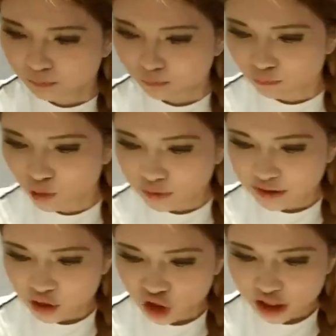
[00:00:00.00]

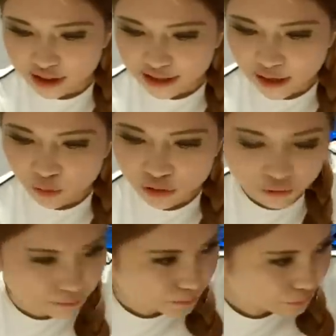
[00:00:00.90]
roasted chicken I
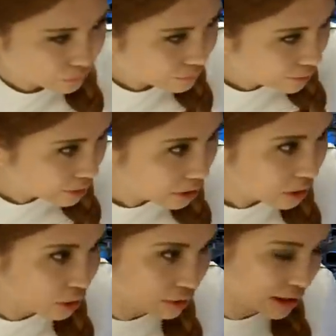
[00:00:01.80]
ordered.
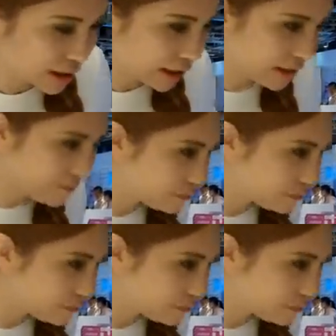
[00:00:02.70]
Okay.